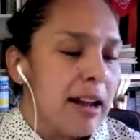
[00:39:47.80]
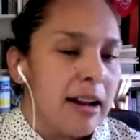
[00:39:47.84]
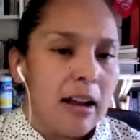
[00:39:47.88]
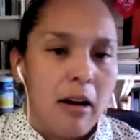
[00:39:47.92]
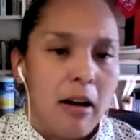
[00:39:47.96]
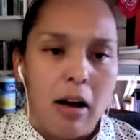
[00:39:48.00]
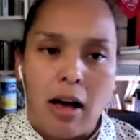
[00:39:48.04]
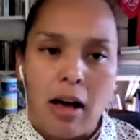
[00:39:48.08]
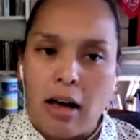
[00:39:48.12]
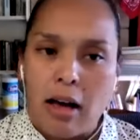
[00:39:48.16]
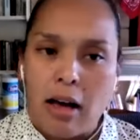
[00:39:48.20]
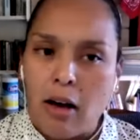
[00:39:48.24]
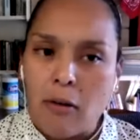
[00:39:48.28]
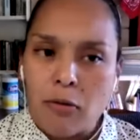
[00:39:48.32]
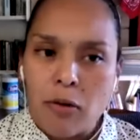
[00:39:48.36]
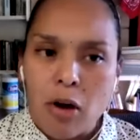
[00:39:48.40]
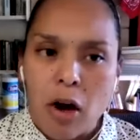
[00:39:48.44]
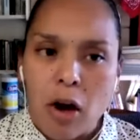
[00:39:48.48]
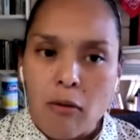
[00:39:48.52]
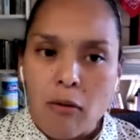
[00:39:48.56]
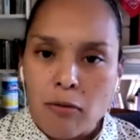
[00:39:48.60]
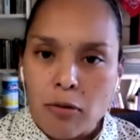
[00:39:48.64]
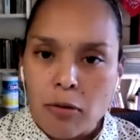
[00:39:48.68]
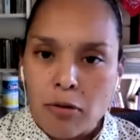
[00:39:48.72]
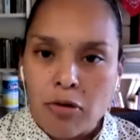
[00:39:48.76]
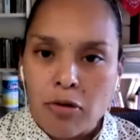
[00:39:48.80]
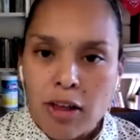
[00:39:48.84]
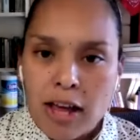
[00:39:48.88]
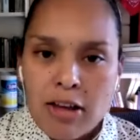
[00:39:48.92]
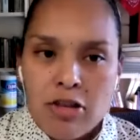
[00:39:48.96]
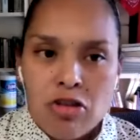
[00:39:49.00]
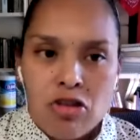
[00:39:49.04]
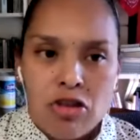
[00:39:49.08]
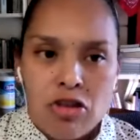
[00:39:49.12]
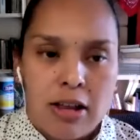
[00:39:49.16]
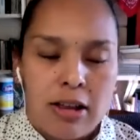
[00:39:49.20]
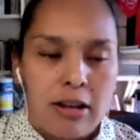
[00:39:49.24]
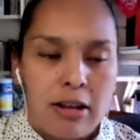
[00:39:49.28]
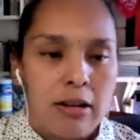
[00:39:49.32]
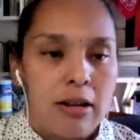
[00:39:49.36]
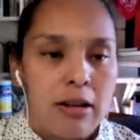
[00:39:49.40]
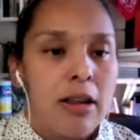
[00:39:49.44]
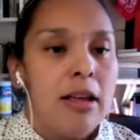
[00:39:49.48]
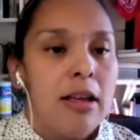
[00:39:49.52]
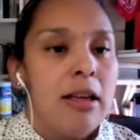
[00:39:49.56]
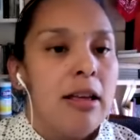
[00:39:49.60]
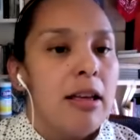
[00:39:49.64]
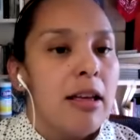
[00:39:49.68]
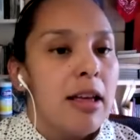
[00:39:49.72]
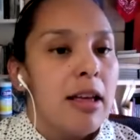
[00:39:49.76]
of
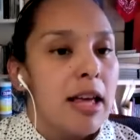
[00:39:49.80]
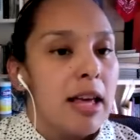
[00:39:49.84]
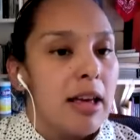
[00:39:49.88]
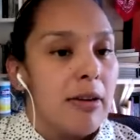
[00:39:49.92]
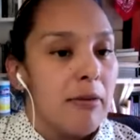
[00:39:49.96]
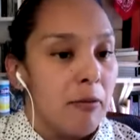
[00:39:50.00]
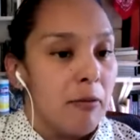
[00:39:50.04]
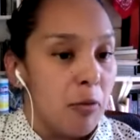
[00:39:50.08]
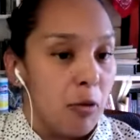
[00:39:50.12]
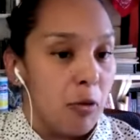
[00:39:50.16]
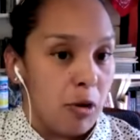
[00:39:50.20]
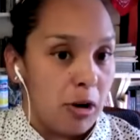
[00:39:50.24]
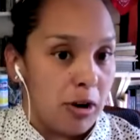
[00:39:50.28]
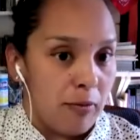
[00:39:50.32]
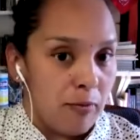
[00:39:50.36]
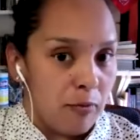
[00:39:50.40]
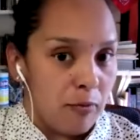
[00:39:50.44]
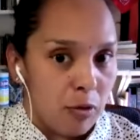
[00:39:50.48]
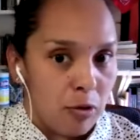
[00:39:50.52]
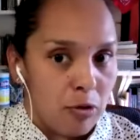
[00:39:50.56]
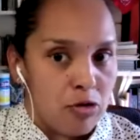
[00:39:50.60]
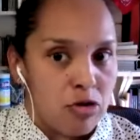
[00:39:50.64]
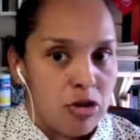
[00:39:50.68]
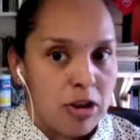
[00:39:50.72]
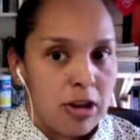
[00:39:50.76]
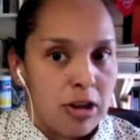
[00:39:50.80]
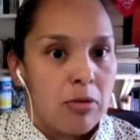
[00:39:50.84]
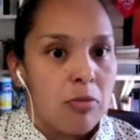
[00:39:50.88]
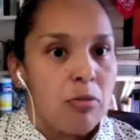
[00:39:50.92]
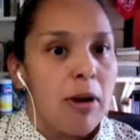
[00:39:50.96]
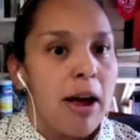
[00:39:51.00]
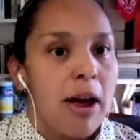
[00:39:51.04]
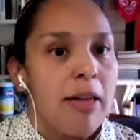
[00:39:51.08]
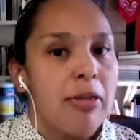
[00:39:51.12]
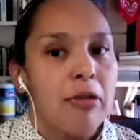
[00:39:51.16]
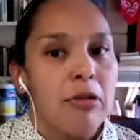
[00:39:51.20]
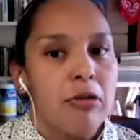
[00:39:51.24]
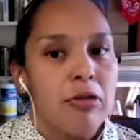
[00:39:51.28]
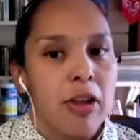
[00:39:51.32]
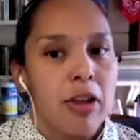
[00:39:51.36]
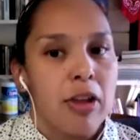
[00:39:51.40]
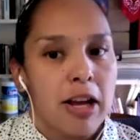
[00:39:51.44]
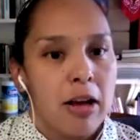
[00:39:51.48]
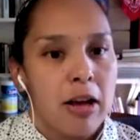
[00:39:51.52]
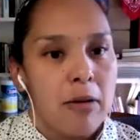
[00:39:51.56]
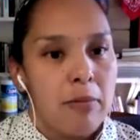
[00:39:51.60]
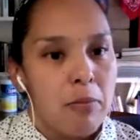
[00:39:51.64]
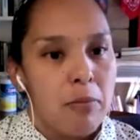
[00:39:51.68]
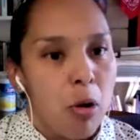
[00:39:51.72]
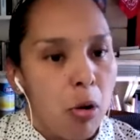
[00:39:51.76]
conversation for conversion rather than
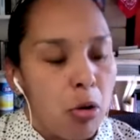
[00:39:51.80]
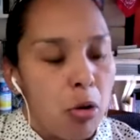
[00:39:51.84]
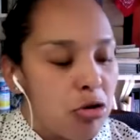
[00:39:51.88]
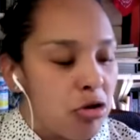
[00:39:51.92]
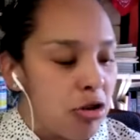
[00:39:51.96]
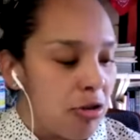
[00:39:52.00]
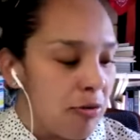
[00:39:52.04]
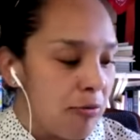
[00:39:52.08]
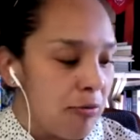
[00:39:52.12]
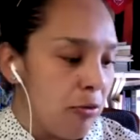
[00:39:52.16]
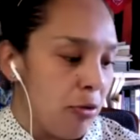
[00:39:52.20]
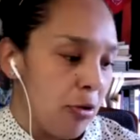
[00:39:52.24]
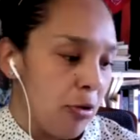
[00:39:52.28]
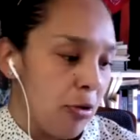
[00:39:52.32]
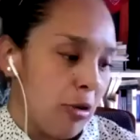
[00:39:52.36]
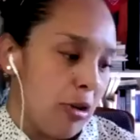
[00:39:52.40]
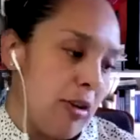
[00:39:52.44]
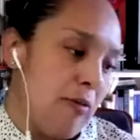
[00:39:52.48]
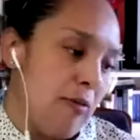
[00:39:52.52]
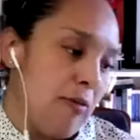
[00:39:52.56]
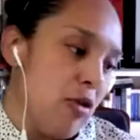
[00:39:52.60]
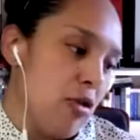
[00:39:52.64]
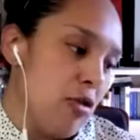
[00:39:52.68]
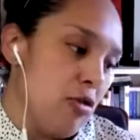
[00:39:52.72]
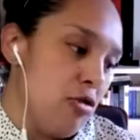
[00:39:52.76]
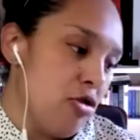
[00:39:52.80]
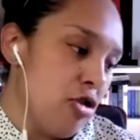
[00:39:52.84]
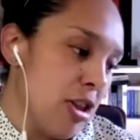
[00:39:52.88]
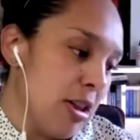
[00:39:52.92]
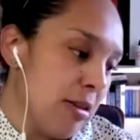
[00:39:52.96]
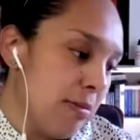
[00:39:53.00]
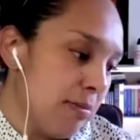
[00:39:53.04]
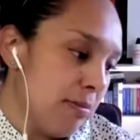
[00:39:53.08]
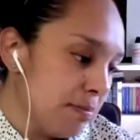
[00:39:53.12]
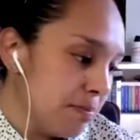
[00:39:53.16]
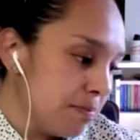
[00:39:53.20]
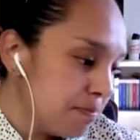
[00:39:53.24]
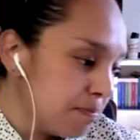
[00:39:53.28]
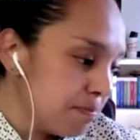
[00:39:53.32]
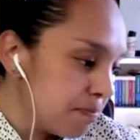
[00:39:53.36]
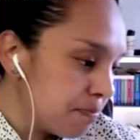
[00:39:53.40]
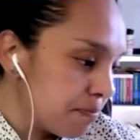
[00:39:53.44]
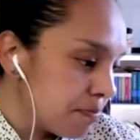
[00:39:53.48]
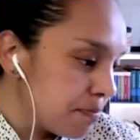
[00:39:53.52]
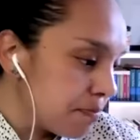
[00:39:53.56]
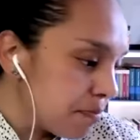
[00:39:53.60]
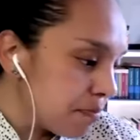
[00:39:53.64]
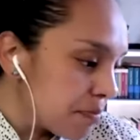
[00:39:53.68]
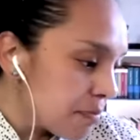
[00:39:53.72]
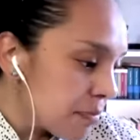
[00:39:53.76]
compulsion for conversion.
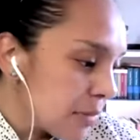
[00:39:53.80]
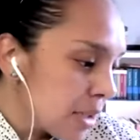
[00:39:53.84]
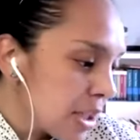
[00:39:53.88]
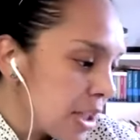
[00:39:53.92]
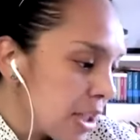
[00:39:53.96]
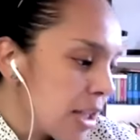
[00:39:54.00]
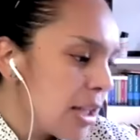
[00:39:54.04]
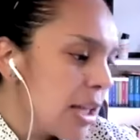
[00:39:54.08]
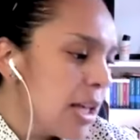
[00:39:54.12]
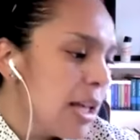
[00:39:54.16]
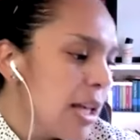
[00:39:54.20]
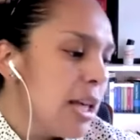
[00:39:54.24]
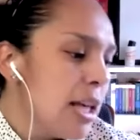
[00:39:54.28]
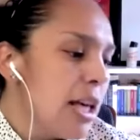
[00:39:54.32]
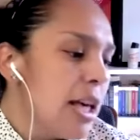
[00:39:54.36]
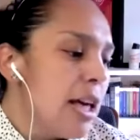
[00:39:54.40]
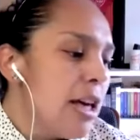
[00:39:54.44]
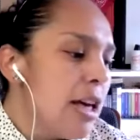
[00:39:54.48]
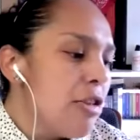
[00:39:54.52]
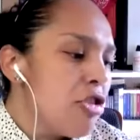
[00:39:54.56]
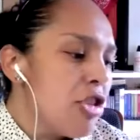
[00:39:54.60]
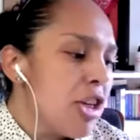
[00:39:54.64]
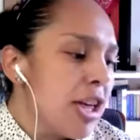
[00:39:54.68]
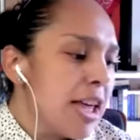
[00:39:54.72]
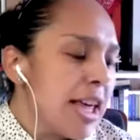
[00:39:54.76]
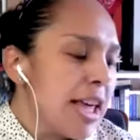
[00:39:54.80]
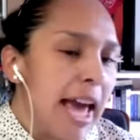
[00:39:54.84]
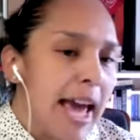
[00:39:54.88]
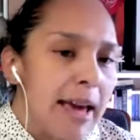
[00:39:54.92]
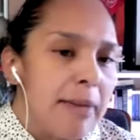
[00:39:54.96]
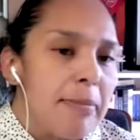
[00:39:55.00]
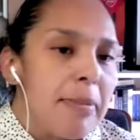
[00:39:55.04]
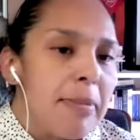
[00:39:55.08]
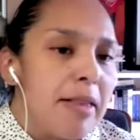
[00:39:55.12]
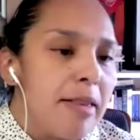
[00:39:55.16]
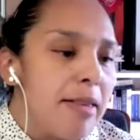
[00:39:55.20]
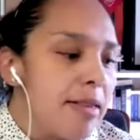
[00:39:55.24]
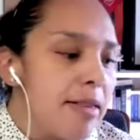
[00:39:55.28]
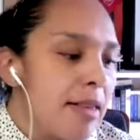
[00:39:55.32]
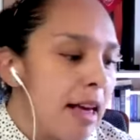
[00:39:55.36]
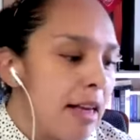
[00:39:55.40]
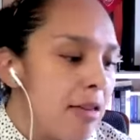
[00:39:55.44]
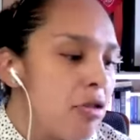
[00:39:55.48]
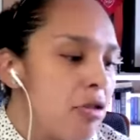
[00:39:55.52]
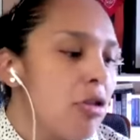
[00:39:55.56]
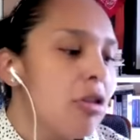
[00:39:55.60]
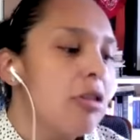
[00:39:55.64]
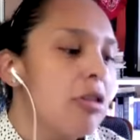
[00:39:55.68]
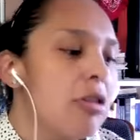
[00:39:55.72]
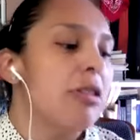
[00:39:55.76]
She came
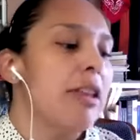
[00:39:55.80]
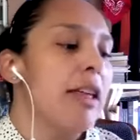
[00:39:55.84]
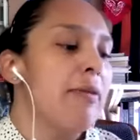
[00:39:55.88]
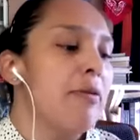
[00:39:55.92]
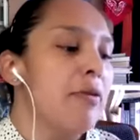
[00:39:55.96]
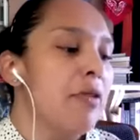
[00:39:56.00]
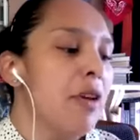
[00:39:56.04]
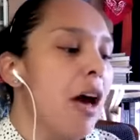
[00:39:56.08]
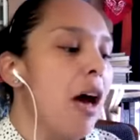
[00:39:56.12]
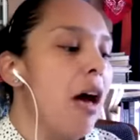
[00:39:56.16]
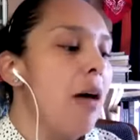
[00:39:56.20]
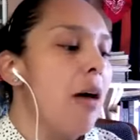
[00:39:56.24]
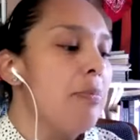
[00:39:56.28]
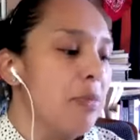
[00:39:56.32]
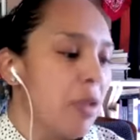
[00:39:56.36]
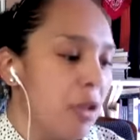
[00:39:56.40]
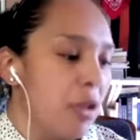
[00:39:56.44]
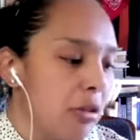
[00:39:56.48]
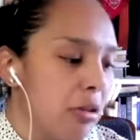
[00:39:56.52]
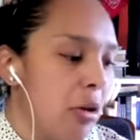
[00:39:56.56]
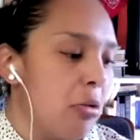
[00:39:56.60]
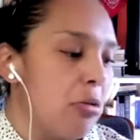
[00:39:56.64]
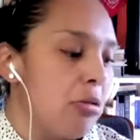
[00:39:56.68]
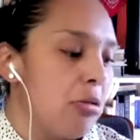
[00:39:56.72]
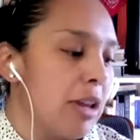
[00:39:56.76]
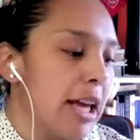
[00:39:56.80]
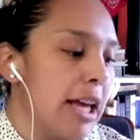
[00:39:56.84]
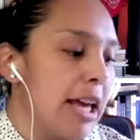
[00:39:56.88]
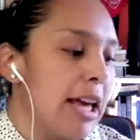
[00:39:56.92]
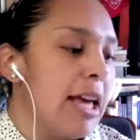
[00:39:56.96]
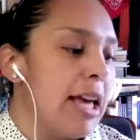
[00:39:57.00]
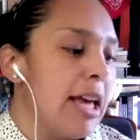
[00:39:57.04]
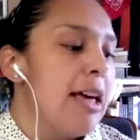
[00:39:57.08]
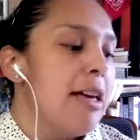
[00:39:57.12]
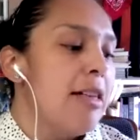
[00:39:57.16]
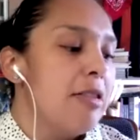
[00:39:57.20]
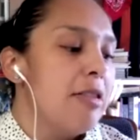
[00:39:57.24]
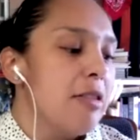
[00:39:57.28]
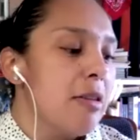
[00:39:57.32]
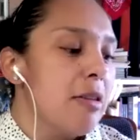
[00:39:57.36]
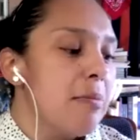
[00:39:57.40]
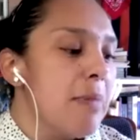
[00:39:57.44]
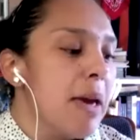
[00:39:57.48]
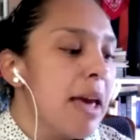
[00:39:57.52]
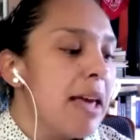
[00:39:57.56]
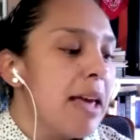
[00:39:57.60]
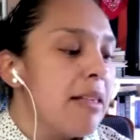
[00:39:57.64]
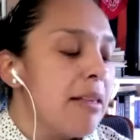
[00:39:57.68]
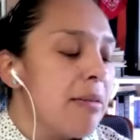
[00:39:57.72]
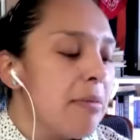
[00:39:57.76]
instead to lift up the lowly, to
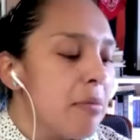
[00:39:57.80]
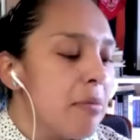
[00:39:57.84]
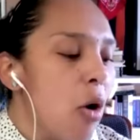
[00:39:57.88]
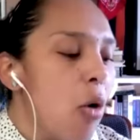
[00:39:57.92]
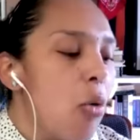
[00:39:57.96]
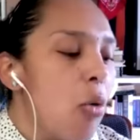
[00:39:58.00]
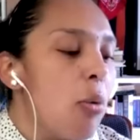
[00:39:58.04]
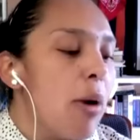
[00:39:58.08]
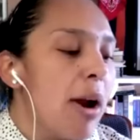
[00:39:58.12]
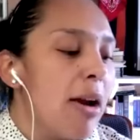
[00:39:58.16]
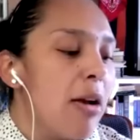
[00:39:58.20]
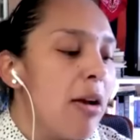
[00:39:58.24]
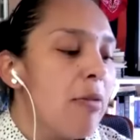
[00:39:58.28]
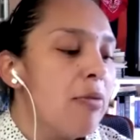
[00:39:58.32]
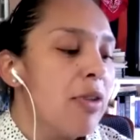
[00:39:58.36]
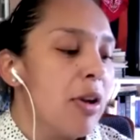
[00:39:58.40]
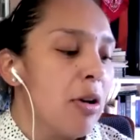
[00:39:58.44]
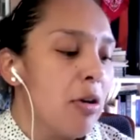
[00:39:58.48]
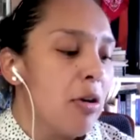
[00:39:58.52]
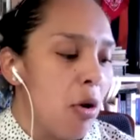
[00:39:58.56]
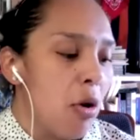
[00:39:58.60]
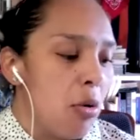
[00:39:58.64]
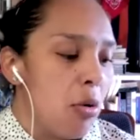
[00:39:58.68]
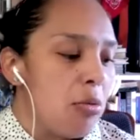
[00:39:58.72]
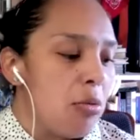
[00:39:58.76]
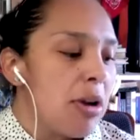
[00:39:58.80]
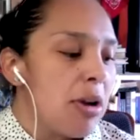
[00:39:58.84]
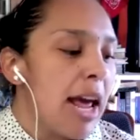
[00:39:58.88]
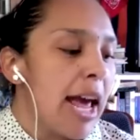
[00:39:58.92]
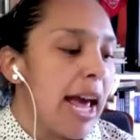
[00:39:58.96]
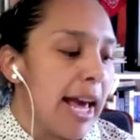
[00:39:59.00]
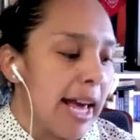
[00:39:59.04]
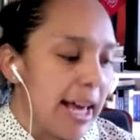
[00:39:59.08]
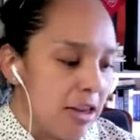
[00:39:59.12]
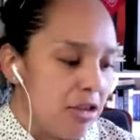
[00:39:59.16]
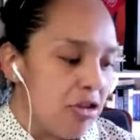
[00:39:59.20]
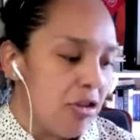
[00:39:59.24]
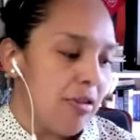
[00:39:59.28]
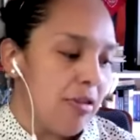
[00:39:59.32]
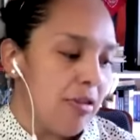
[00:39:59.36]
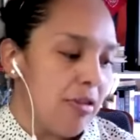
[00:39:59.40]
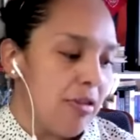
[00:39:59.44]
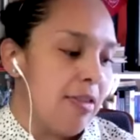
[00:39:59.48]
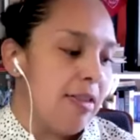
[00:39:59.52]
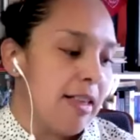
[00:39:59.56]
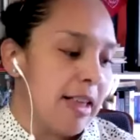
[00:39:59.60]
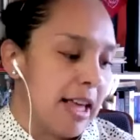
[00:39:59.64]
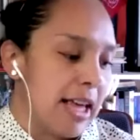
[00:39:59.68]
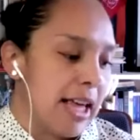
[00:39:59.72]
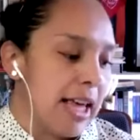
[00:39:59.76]
make them aware of their own
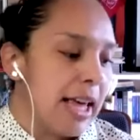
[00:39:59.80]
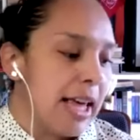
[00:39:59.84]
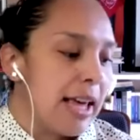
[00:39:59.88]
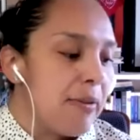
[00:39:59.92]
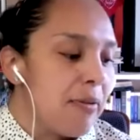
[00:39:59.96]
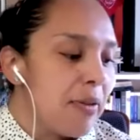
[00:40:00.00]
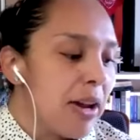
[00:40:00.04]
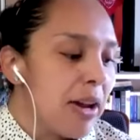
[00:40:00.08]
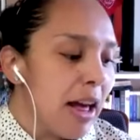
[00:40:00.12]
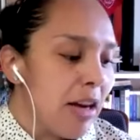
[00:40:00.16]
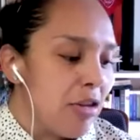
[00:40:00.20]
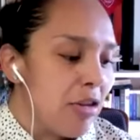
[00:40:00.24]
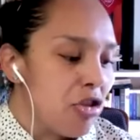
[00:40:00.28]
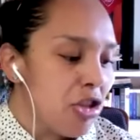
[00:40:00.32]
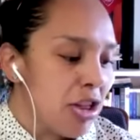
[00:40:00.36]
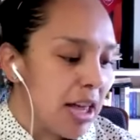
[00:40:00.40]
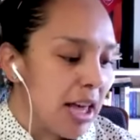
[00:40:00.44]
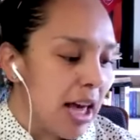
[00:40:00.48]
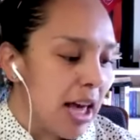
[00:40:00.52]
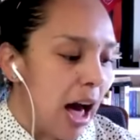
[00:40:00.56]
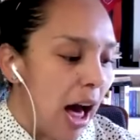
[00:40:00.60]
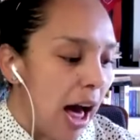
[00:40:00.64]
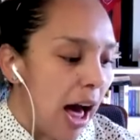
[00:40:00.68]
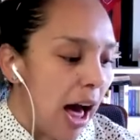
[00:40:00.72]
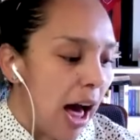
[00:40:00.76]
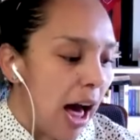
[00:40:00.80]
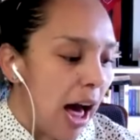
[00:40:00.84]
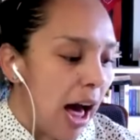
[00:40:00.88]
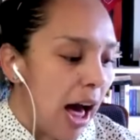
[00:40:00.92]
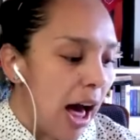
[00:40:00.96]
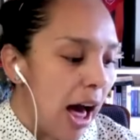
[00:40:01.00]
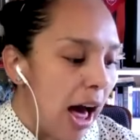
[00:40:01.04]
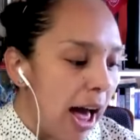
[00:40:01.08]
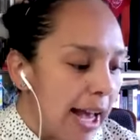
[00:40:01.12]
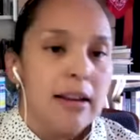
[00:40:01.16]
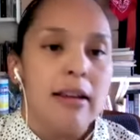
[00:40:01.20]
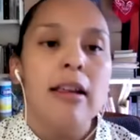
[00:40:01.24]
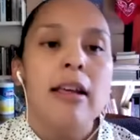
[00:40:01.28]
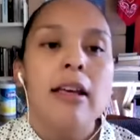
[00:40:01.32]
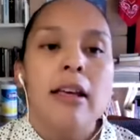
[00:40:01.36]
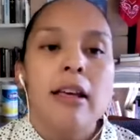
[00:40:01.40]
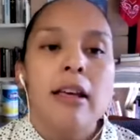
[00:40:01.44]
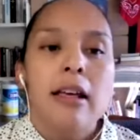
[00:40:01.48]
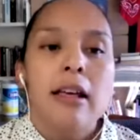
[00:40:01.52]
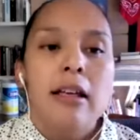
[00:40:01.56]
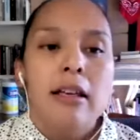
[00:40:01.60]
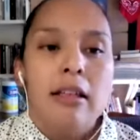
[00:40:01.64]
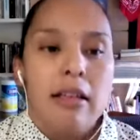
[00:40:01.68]
agency, even as she heightens